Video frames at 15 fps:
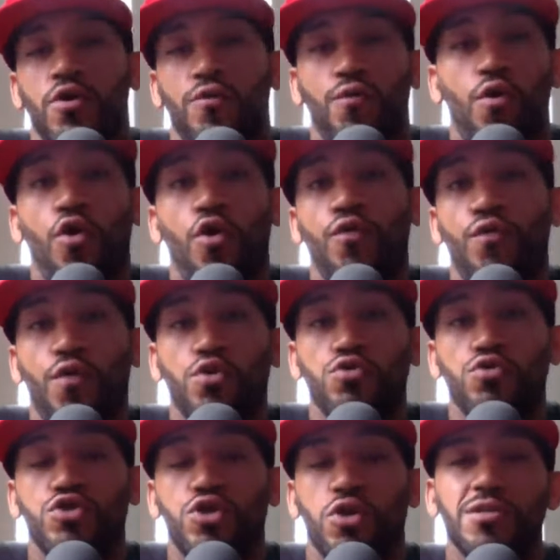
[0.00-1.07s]
or a
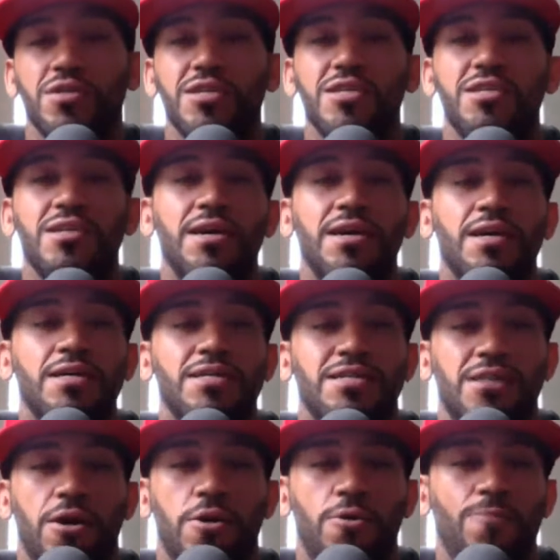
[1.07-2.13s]
photojournalist.
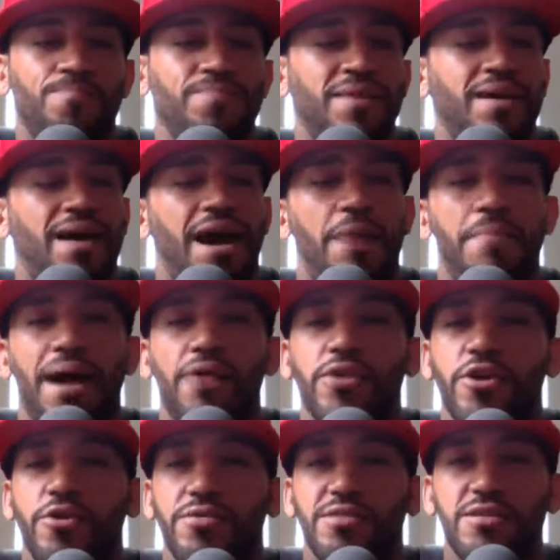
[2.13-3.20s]
So I'm out
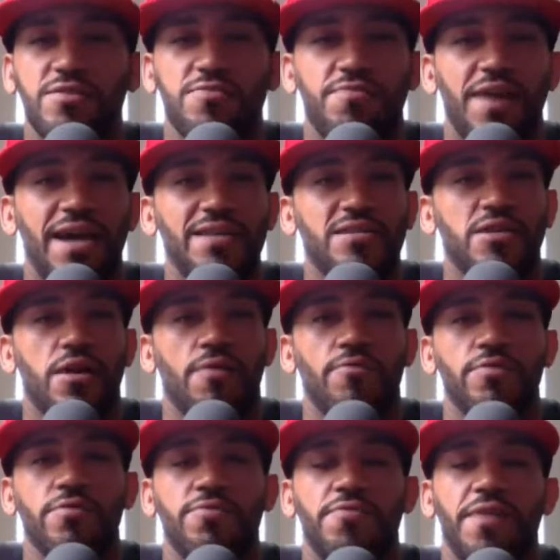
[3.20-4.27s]
here at these fights,
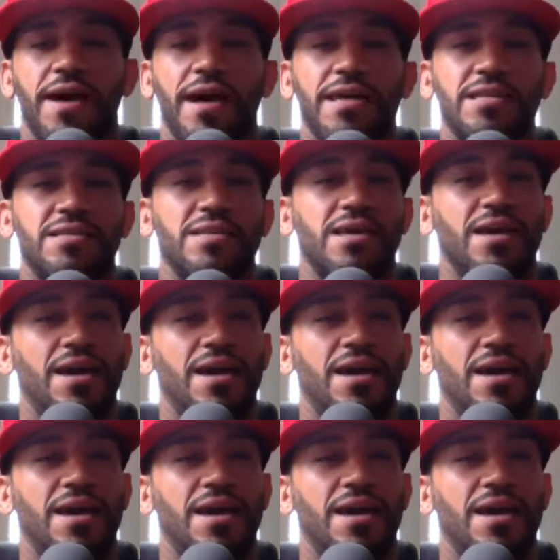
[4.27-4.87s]
covering the fights.